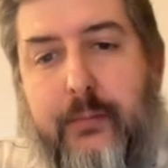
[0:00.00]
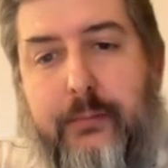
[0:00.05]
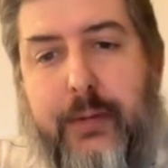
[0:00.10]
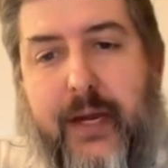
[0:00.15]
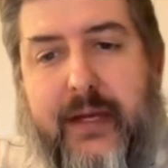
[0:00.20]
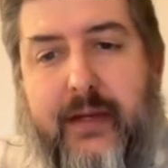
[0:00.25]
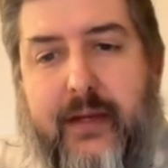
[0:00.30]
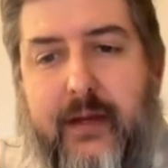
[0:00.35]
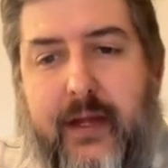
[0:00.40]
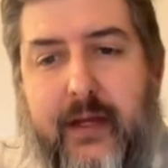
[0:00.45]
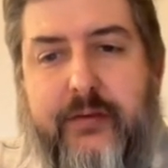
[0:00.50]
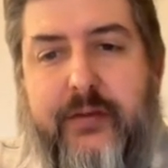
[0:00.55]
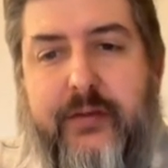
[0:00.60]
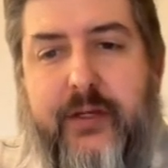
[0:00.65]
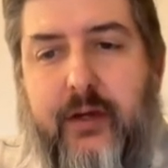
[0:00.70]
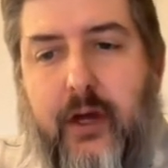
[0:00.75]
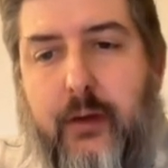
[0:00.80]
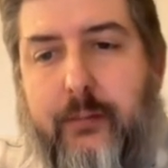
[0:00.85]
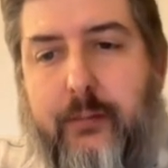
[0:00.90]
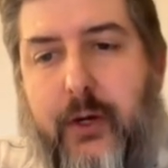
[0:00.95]
By
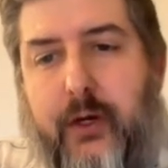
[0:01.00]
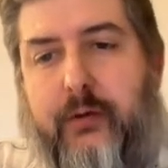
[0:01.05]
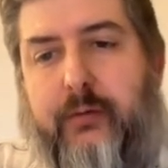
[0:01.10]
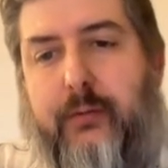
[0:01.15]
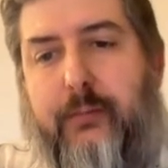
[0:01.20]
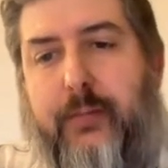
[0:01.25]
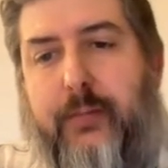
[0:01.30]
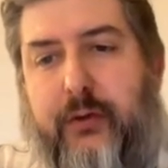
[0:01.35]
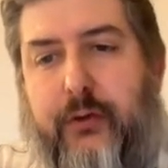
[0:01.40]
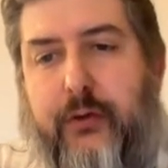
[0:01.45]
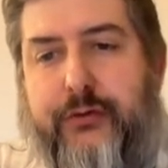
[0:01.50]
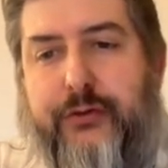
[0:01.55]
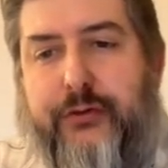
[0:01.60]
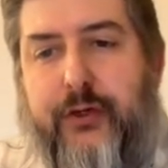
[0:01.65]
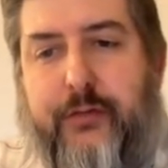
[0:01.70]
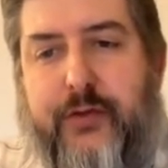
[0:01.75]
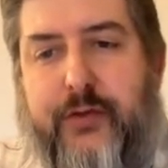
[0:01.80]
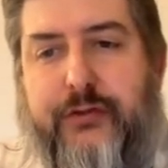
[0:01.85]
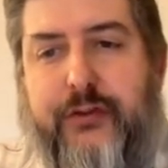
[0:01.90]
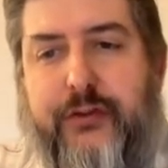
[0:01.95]
connecting our
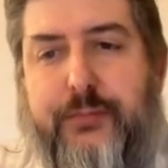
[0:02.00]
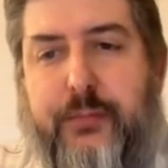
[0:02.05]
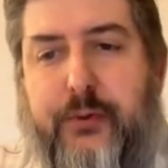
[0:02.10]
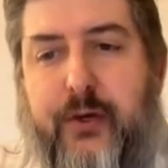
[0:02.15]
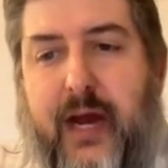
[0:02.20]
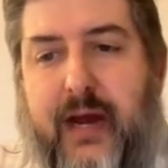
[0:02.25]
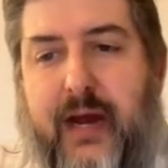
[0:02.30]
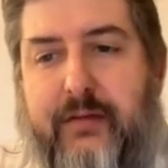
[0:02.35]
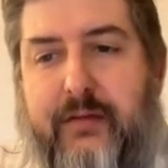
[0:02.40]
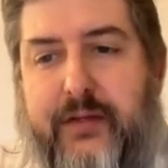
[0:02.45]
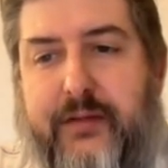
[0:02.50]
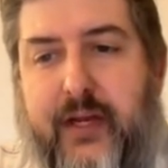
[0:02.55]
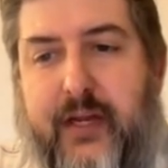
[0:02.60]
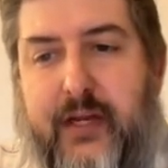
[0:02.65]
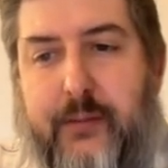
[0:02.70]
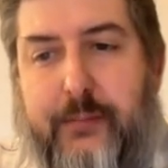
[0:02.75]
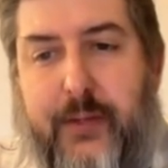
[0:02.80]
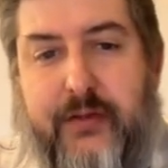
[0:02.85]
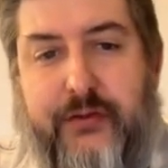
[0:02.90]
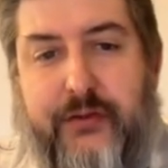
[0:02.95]
microservices private
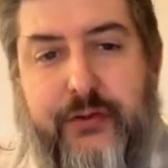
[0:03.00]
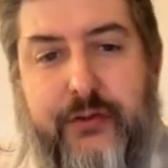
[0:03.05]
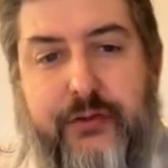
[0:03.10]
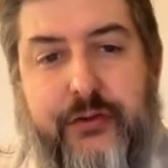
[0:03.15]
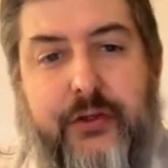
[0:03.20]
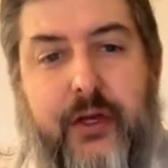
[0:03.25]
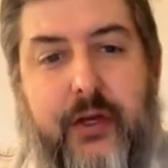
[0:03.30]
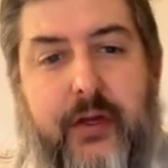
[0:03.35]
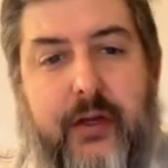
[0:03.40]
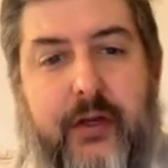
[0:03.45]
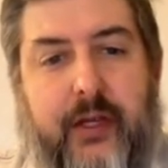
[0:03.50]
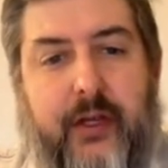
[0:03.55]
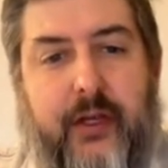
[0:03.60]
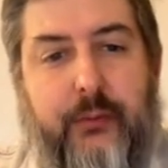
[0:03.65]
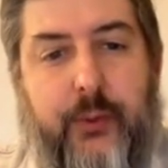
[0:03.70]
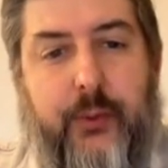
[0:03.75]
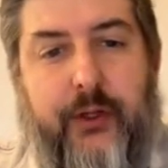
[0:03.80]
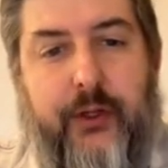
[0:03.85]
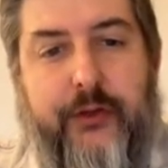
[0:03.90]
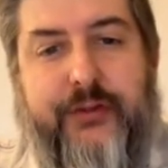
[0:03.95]
databases
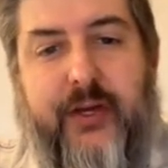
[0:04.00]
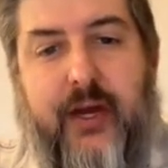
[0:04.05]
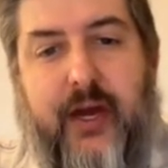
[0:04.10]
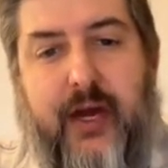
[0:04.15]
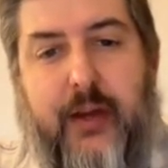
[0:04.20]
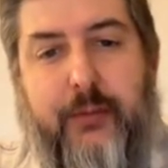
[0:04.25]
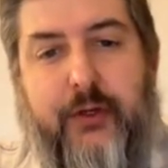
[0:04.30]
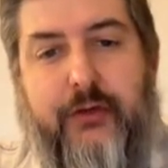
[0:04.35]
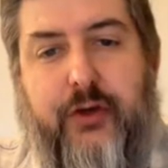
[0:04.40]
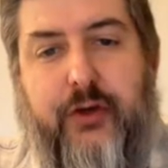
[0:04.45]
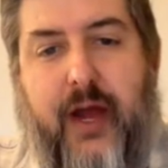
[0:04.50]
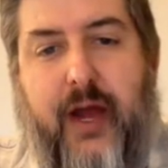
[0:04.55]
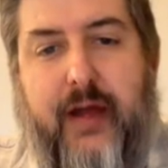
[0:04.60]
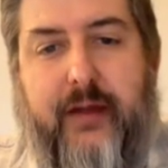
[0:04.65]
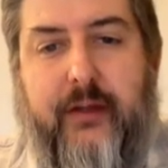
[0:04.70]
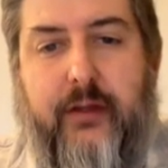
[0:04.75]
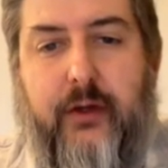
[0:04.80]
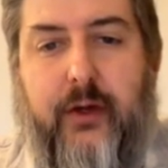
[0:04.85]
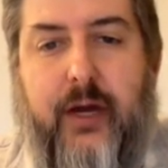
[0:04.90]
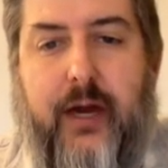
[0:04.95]
in real time and
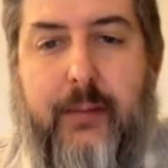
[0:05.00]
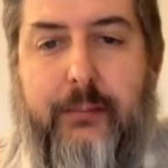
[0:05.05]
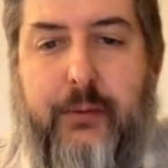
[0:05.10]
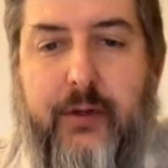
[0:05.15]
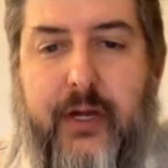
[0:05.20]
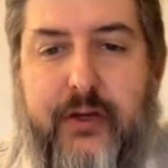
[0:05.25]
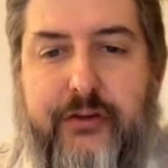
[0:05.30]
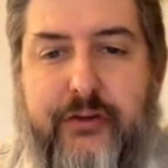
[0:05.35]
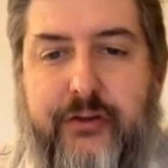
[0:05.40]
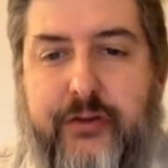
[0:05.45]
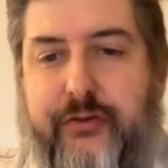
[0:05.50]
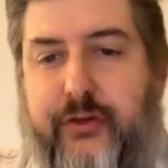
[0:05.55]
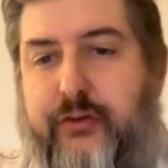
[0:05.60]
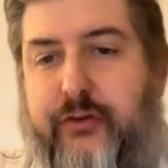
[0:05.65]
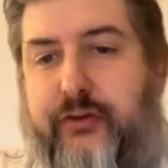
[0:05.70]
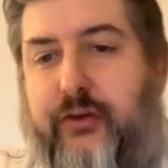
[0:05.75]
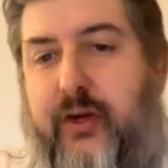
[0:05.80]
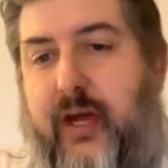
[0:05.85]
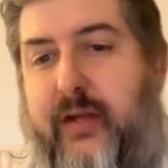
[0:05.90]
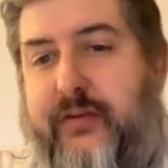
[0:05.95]
tracking their operations and
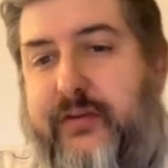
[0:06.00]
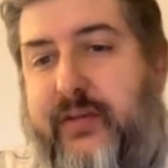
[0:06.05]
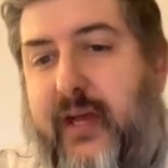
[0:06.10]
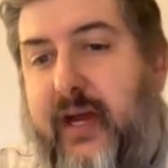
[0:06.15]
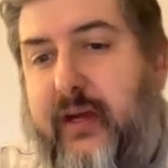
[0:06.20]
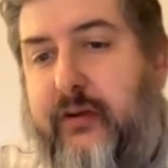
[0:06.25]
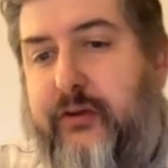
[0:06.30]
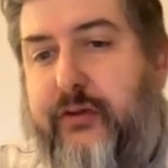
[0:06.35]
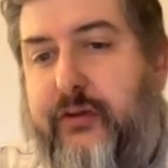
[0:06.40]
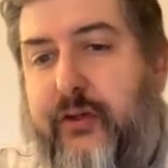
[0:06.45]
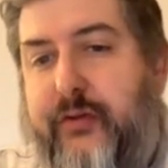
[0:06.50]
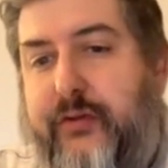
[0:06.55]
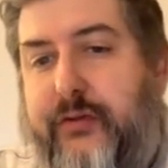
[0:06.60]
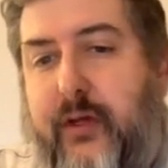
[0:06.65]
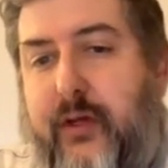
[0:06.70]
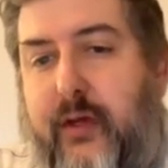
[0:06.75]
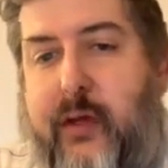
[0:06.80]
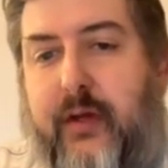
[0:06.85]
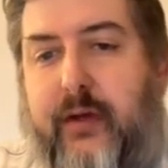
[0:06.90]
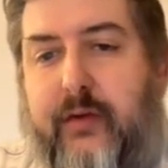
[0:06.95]

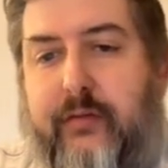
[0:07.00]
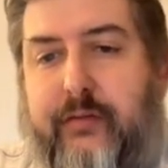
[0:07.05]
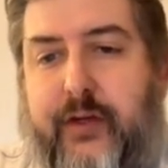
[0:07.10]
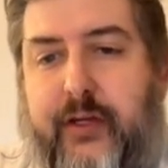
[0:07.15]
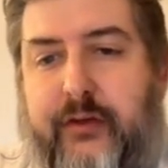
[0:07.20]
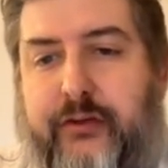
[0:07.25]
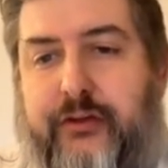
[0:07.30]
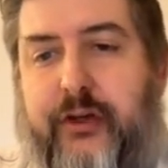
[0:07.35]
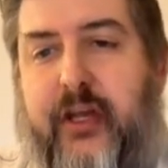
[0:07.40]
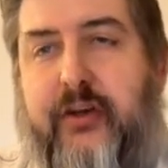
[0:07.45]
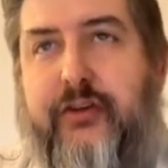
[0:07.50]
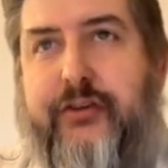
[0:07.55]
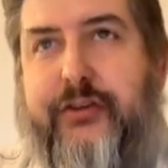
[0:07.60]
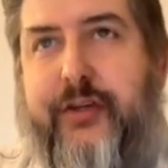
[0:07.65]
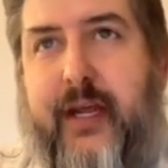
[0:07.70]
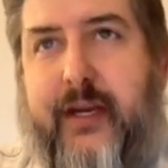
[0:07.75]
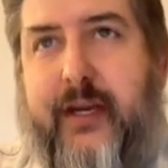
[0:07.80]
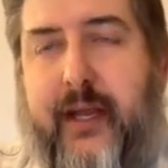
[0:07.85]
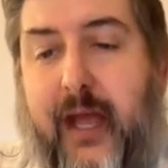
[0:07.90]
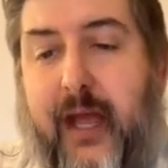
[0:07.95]
transactions via change
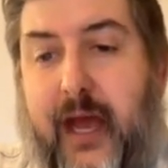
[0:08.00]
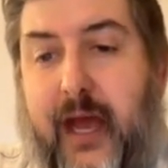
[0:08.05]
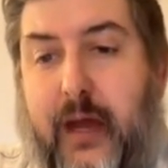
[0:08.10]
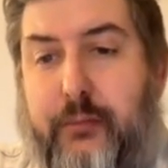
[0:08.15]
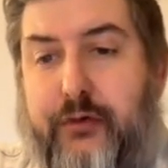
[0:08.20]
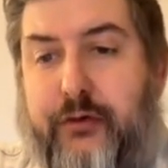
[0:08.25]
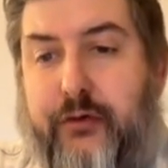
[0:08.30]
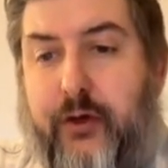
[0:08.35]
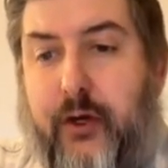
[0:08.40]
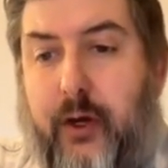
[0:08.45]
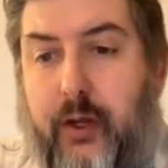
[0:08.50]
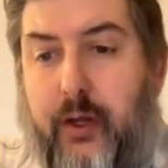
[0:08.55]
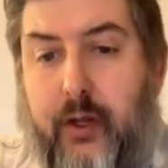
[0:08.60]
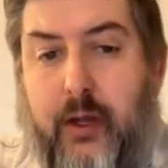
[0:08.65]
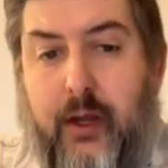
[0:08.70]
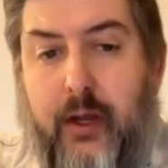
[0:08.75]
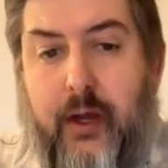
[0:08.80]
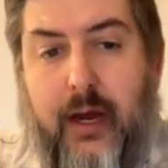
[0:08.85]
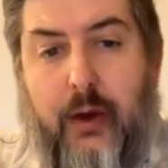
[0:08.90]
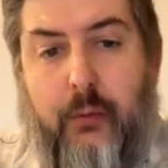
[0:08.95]
data capture,
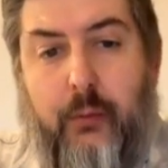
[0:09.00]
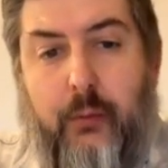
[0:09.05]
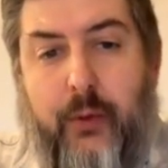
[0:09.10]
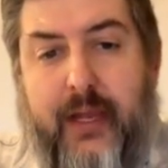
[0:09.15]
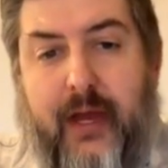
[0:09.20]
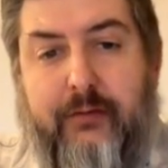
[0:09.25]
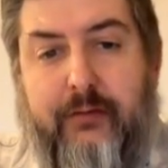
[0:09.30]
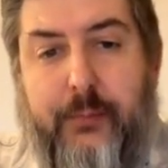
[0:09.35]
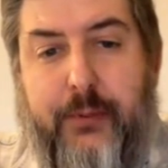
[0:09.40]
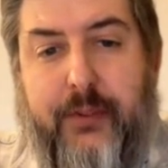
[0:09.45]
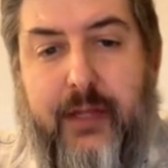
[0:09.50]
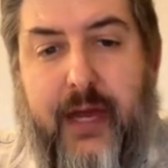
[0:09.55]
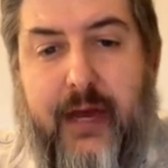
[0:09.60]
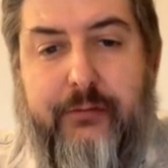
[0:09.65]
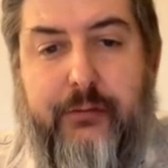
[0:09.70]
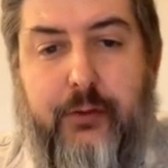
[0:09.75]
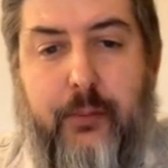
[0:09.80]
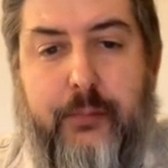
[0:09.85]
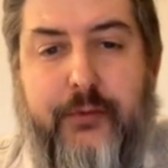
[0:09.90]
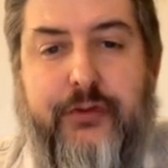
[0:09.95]
we have a
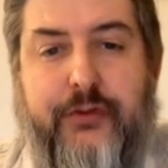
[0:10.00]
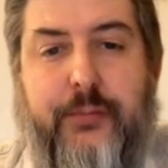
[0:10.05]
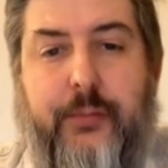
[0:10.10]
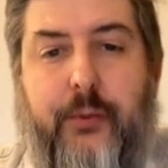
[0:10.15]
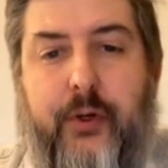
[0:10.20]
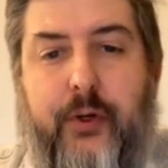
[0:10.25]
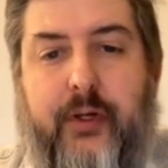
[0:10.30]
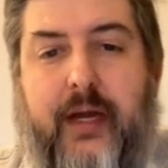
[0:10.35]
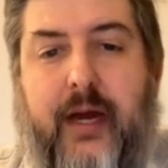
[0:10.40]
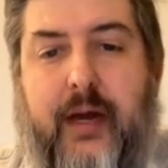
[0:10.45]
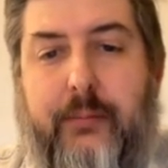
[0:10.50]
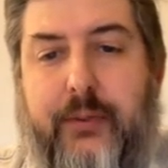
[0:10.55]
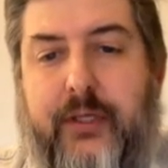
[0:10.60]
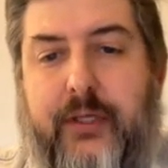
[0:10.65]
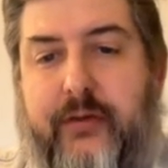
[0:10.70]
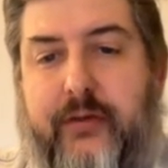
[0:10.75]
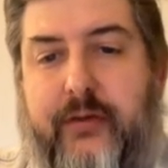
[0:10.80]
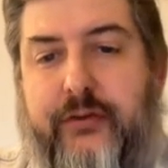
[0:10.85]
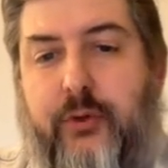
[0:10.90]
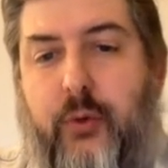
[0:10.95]
platform to support
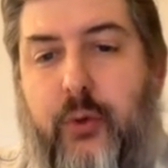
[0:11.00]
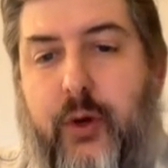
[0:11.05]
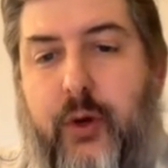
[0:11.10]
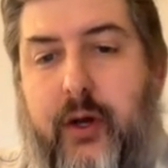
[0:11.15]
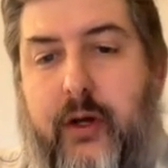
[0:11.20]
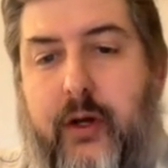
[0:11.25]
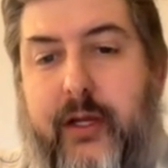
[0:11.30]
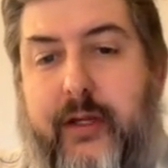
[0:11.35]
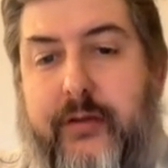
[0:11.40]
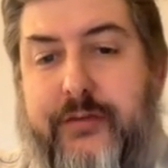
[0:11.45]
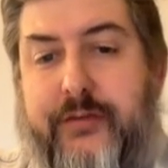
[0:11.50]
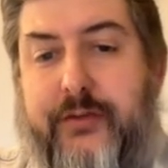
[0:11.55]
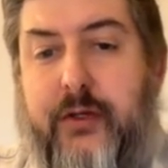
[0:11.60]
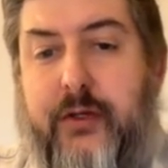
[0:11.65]
complex queries,